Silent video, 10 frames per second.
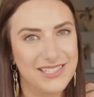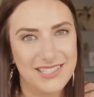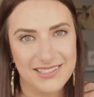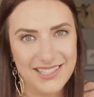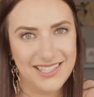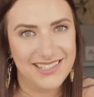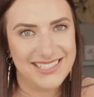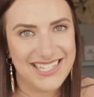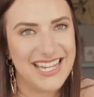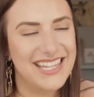into liking
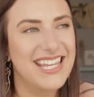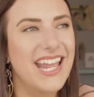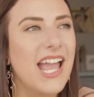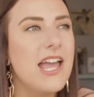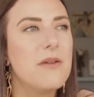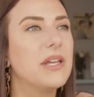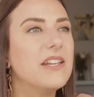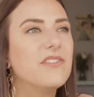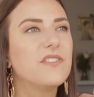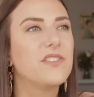this kind of thing. But
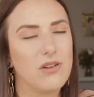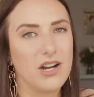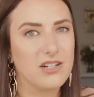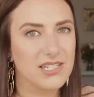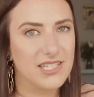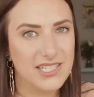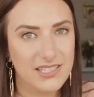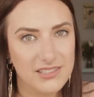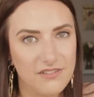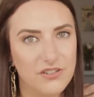even if you aren't a
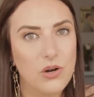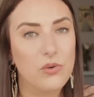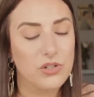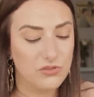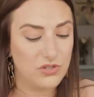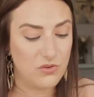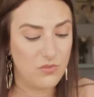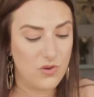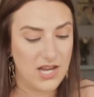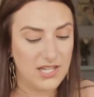tea lover or you
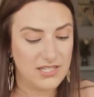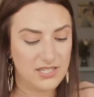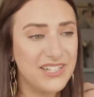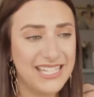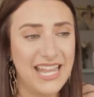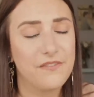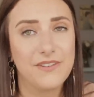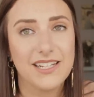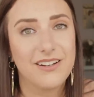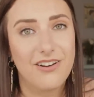don't want any
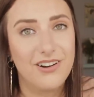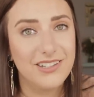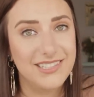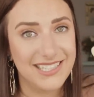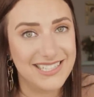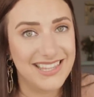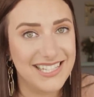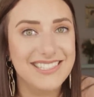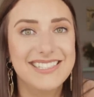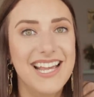caffeine at all, like
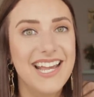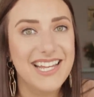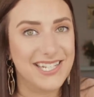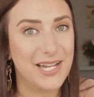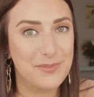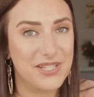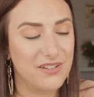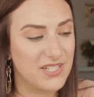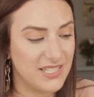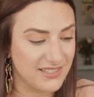these types
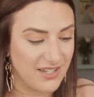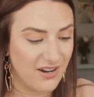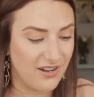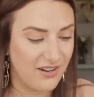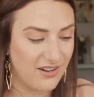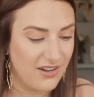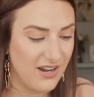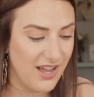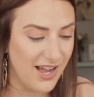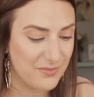of teas are
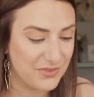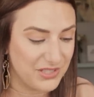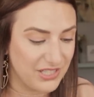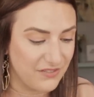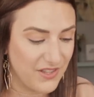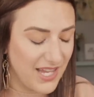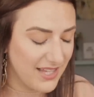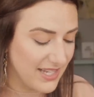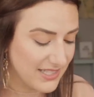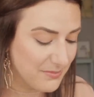I'm really good for
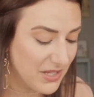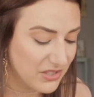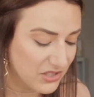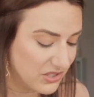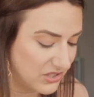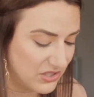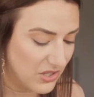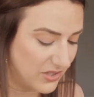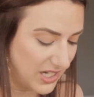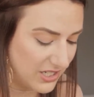that. That smells so dang